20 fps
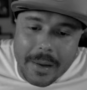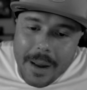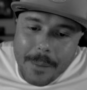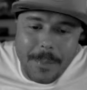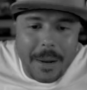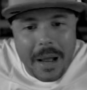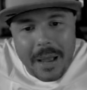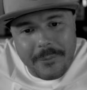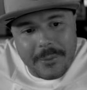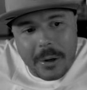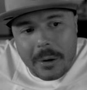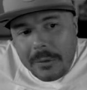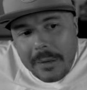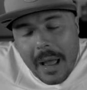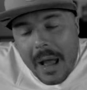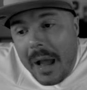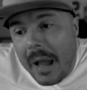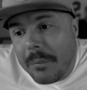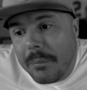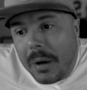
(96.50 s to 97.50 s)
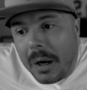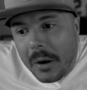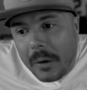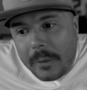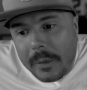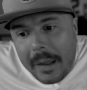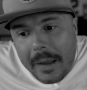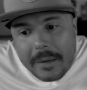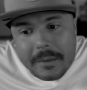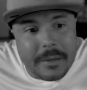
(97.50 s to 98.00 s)
I'm not even gonna lie, bro.
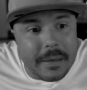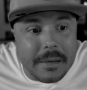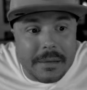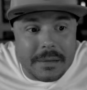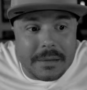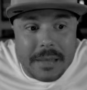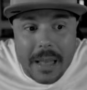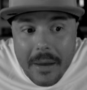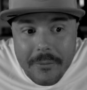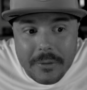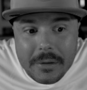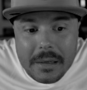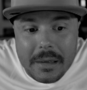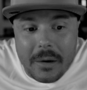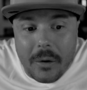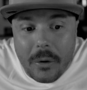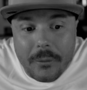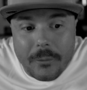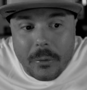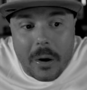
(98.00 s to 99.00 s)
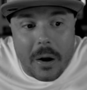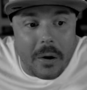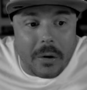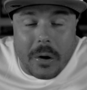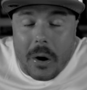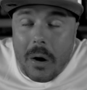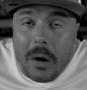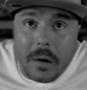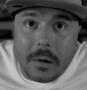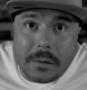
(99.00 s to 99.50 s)
Like, these 70 overall
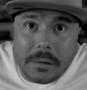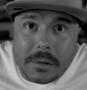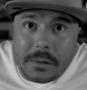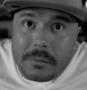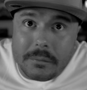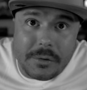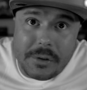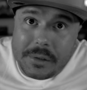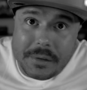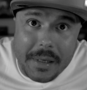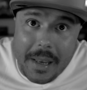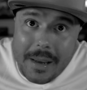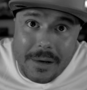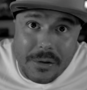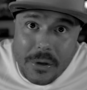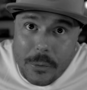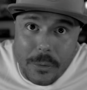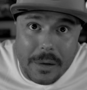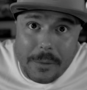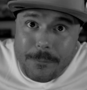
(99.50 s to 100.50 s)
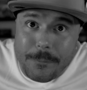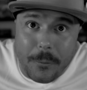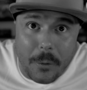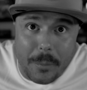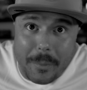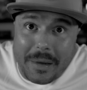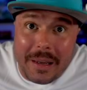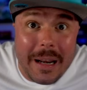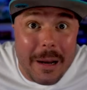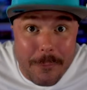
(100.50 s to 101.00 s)
cards just ain't doing it for
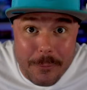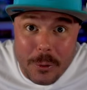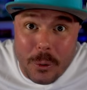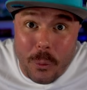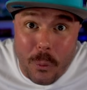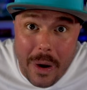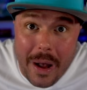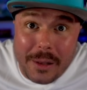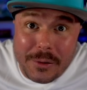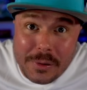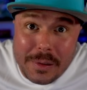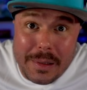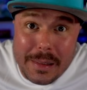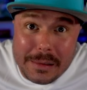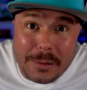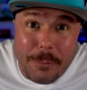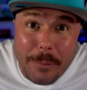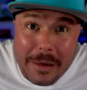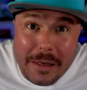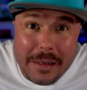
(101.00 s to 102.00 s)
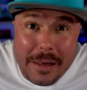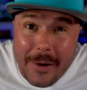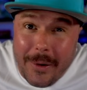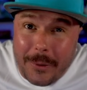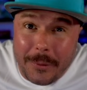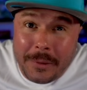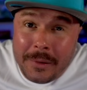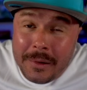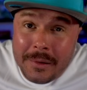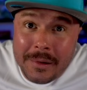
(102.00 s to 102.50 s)
me. And if you're watching this
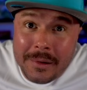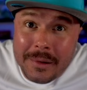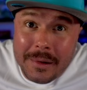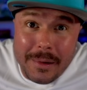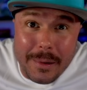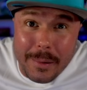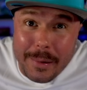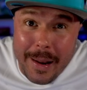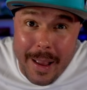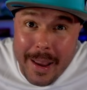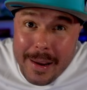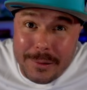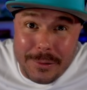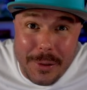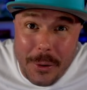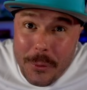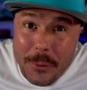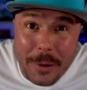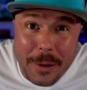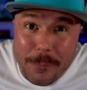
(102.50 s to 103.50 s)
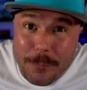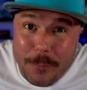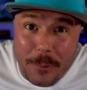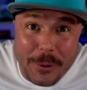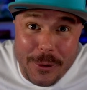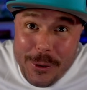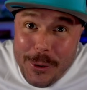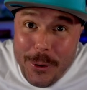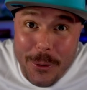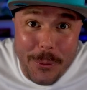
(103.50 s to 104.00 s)
video, it ain't doing it for
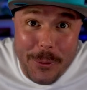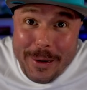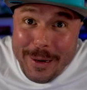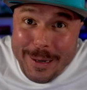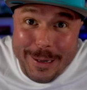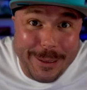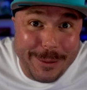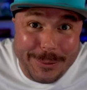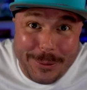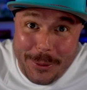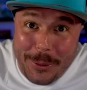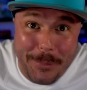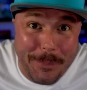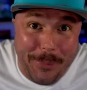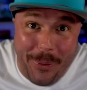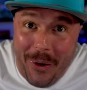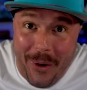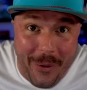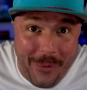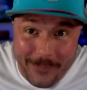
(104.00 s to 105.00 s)
you either, bro.